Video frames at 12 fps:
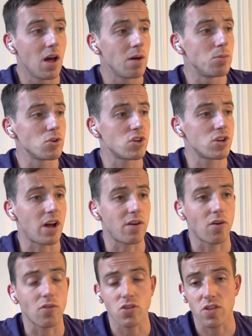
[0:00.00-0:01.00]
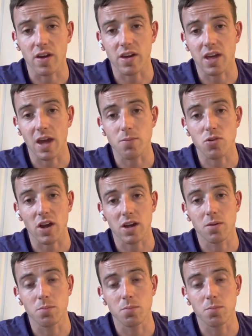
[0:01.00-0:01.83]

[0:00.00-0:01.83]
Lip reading: Mustadaf obviously then came second